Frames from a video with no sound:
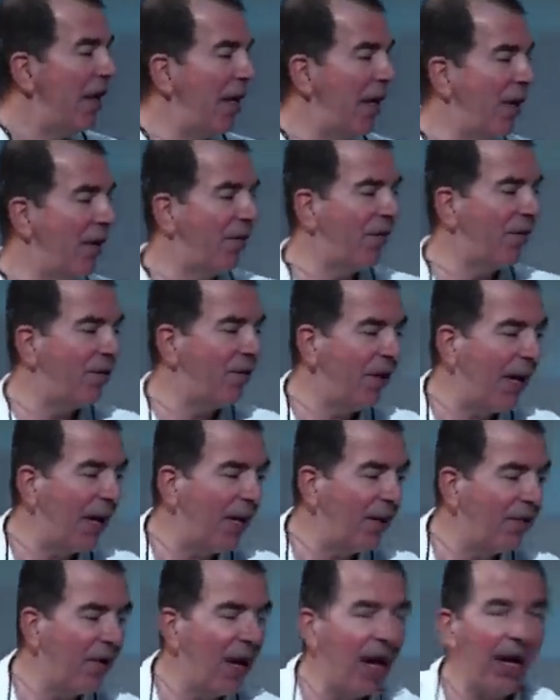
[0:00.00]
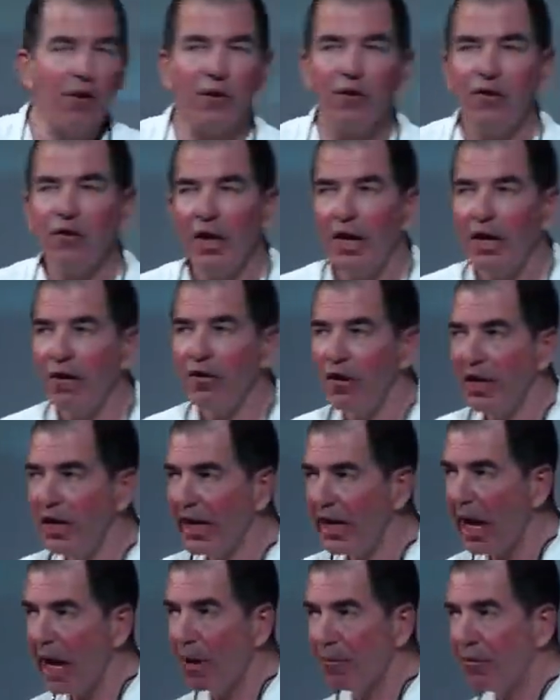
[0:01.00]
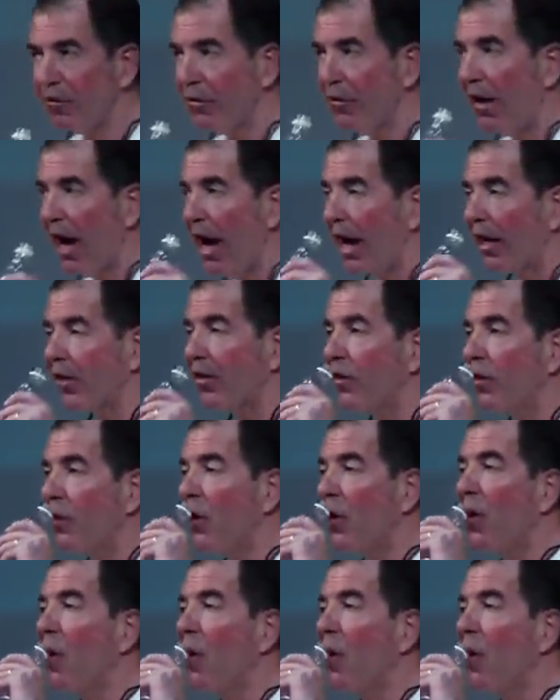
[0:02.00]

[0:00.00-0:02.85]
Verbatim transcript: is change A or change in the abstract.